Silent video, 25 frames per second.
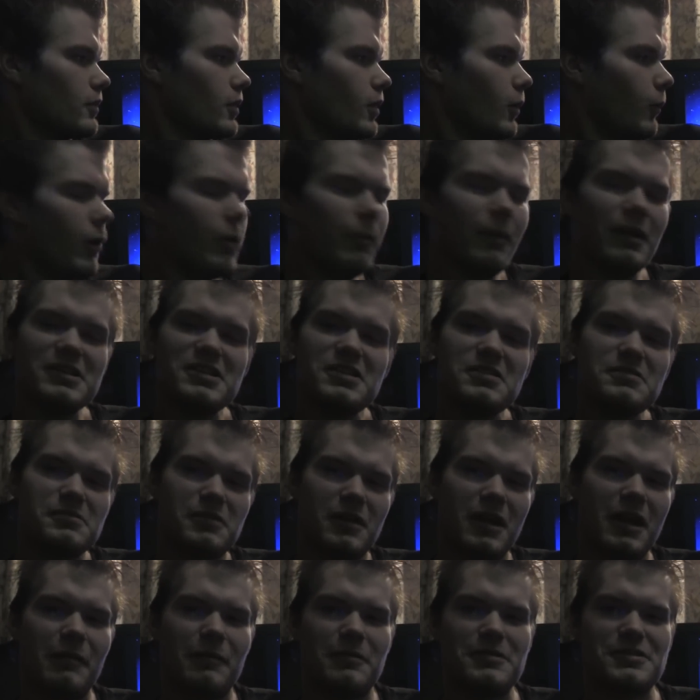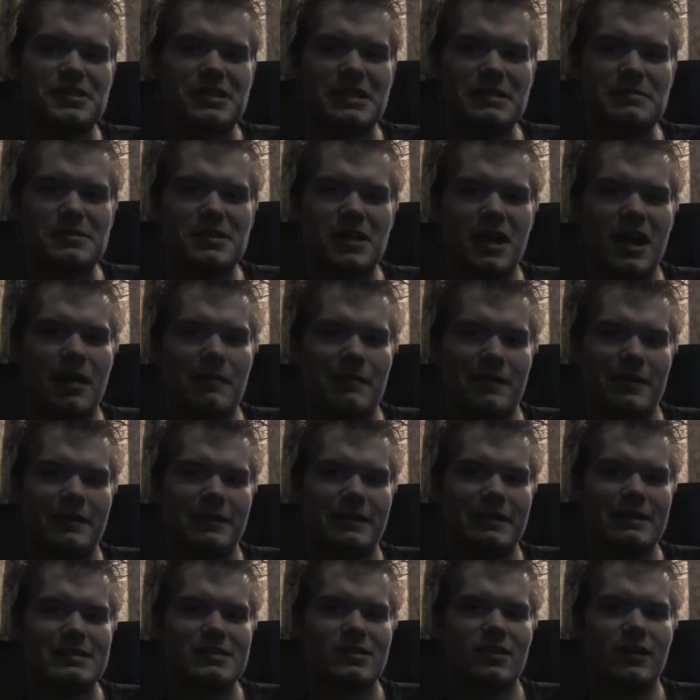one of my subscribers keeps commenting.
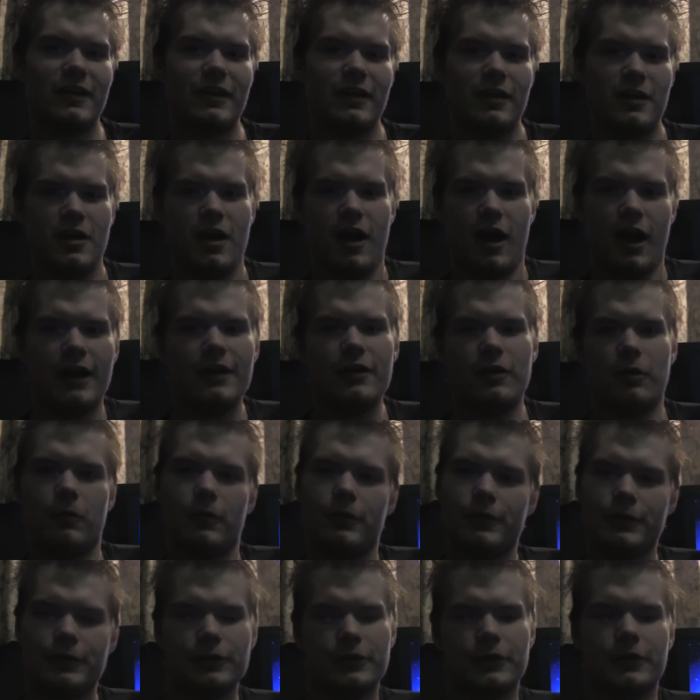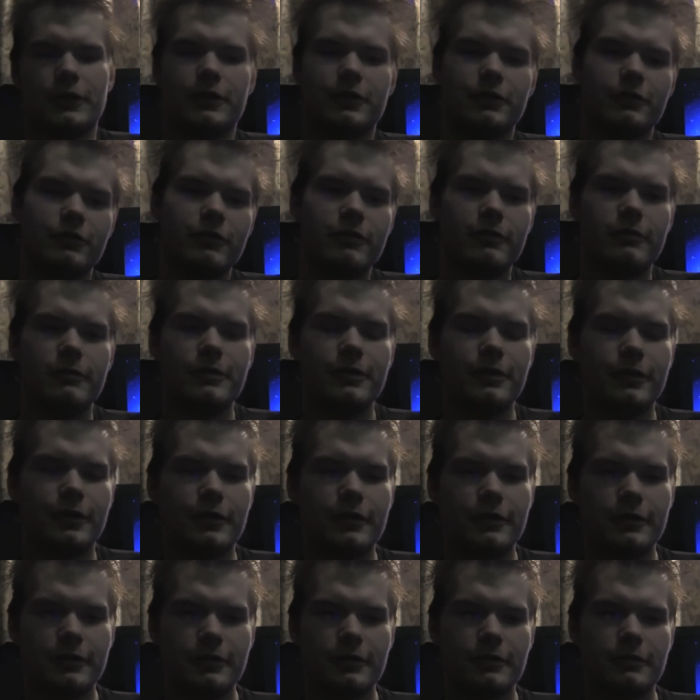He's like, I know what you're going to do. You're going
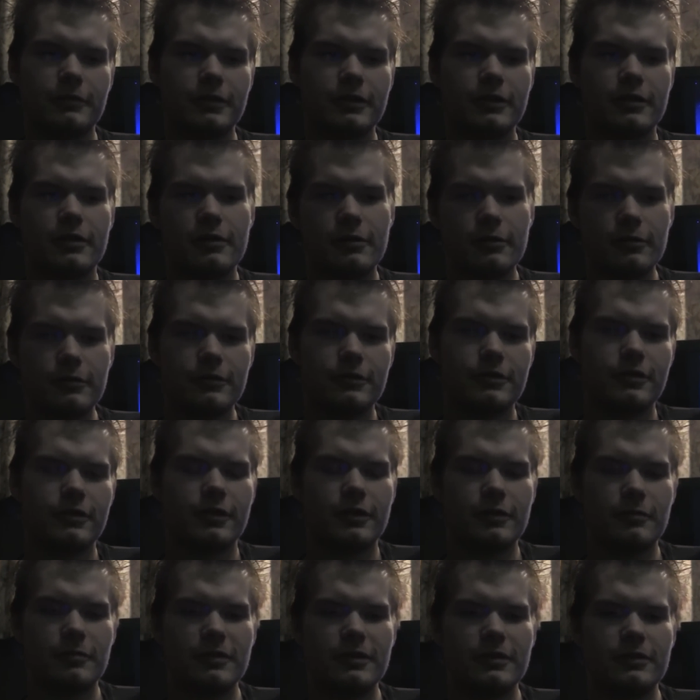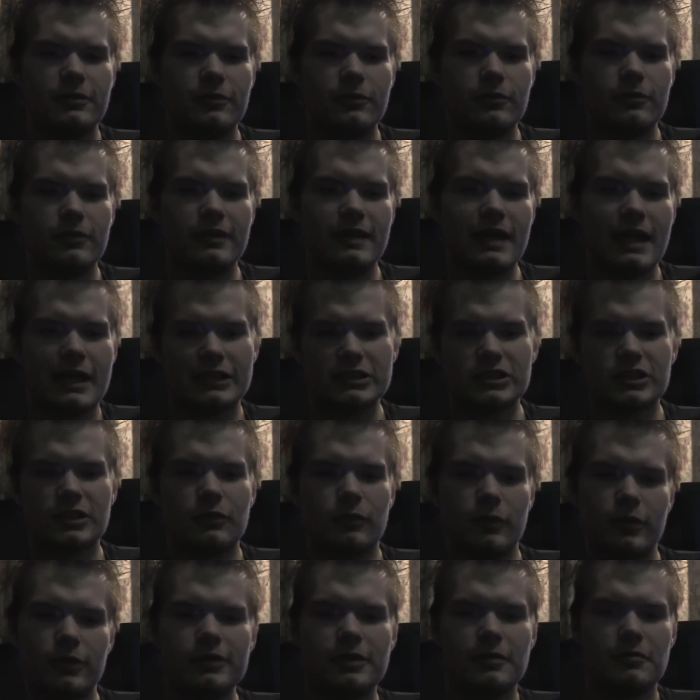to, you know, you're going to be do the Ashley
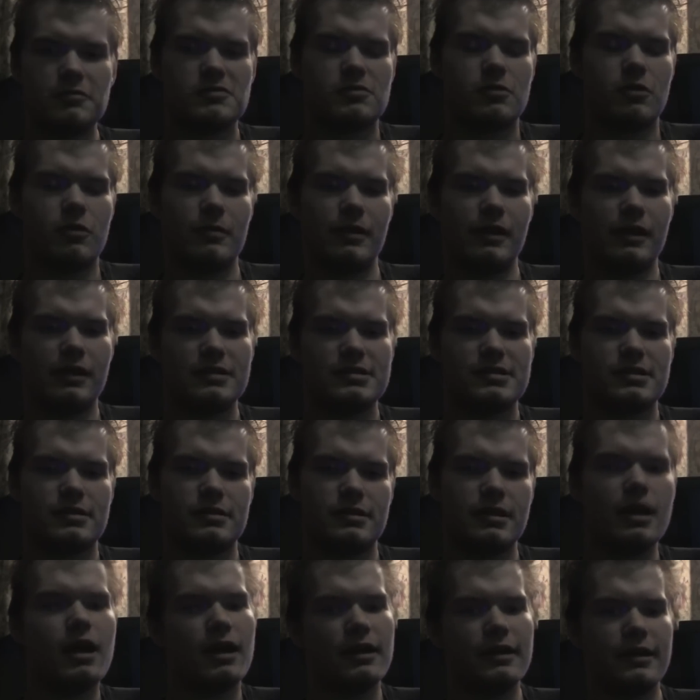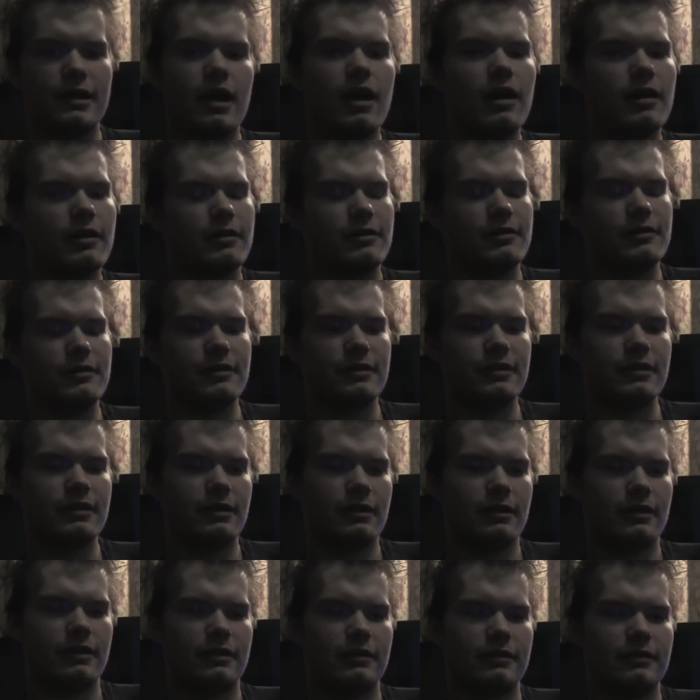Williams romance and yada yada.
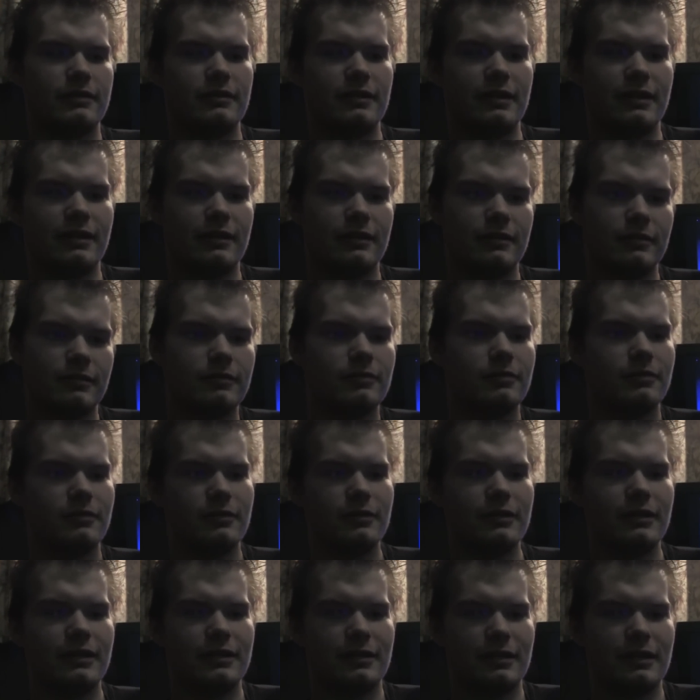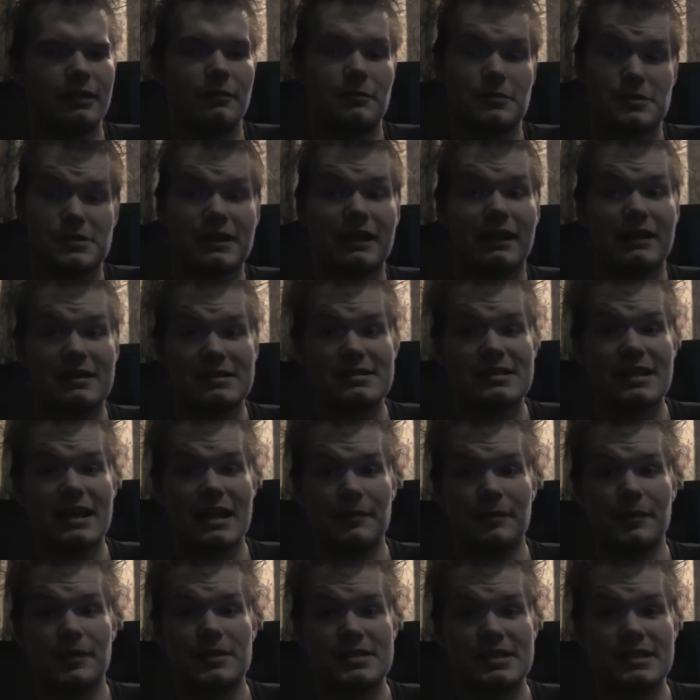And and, and it, it was kind of
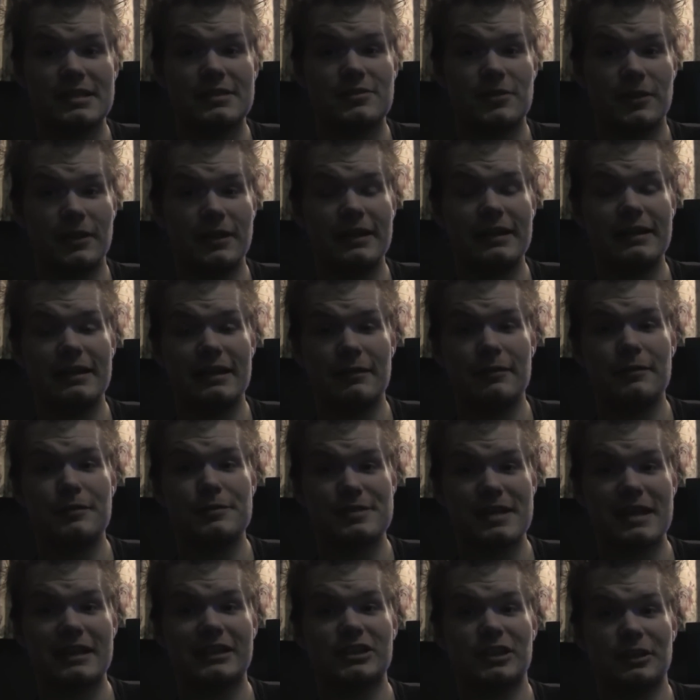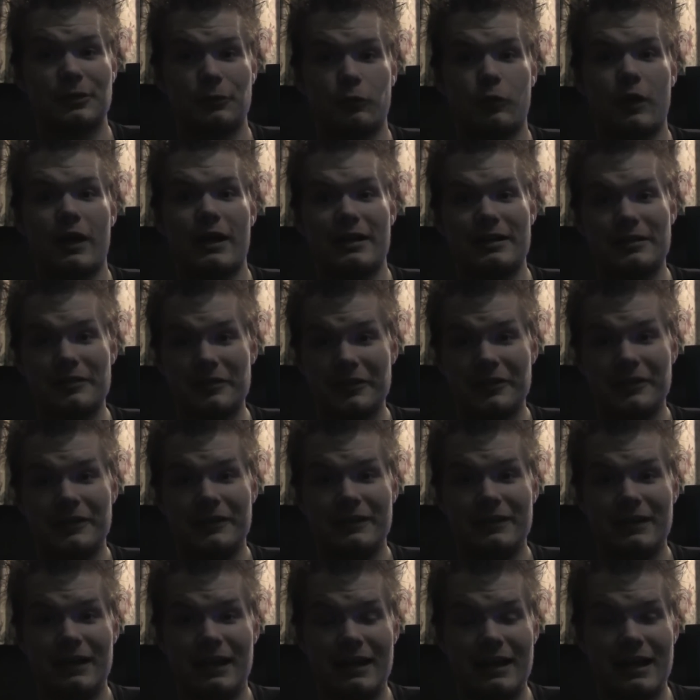sad because he, he, he was actually right.
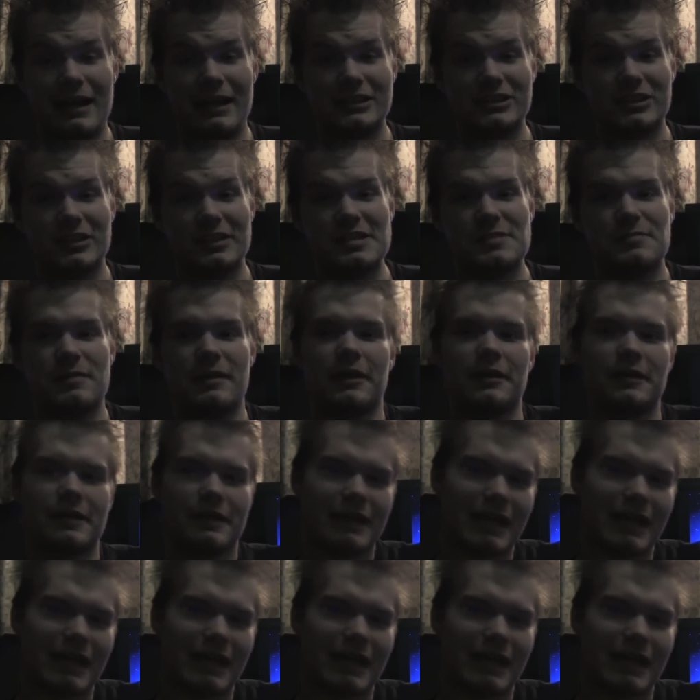I actually spared the